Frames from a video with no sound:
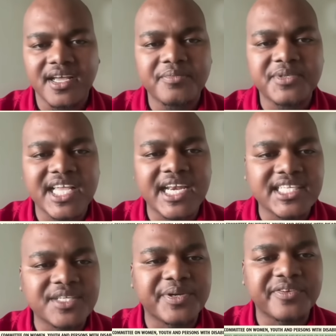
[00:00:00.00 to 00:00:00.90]

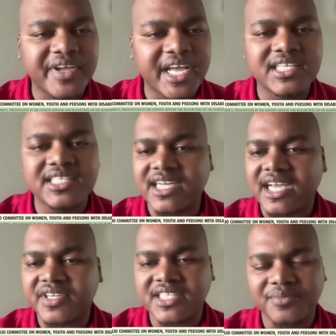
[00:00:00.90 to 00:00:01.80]
sanity prevailed, and
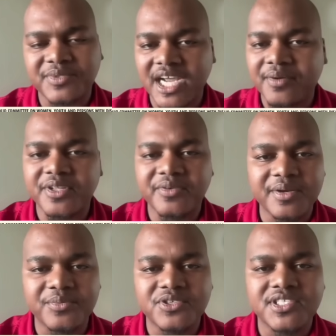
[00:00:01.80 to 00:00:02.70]
after some time they were
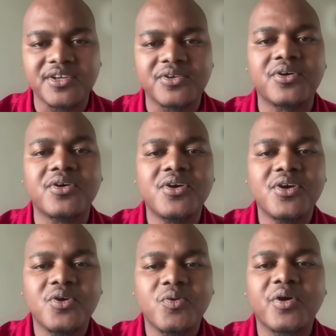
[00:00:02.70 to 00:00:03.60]
able to say, no,
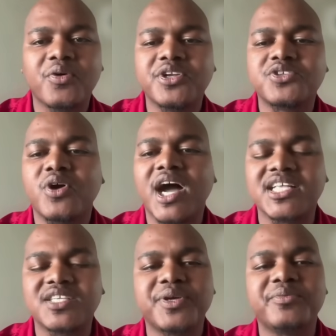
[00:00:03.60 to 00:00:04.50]
we're going to
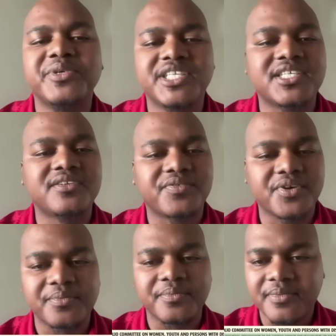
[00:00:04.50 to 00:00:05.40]
ask permission
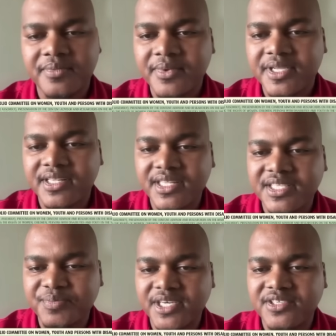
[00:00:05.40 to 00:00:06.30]
from this
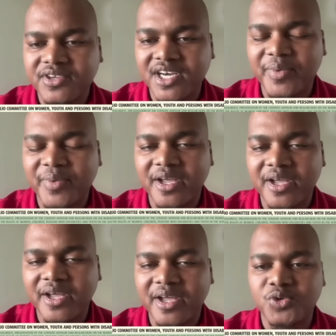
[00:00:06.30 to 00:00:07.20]
particular
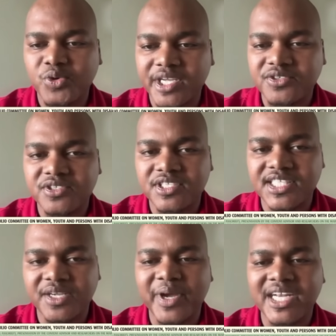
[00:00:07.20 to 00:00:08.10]
Parliament to look into this
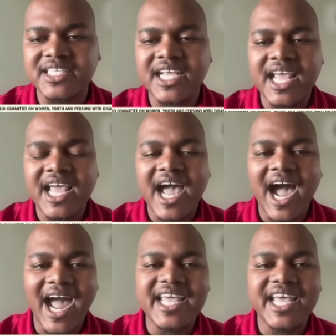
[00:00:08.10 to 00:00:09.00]
thing. But
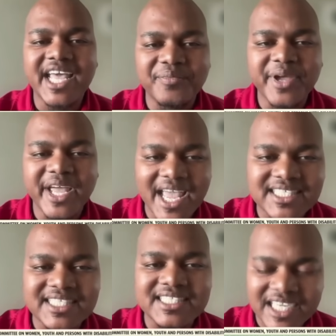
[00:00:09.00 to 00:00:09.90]
I am
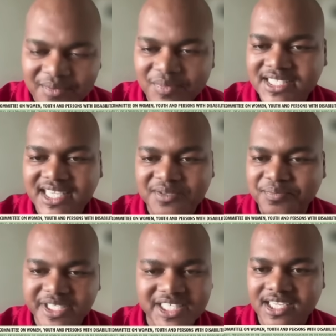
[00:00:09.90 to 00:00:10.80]
extremely
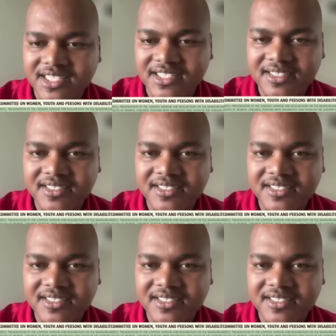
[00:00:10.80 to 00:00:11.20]
suspicious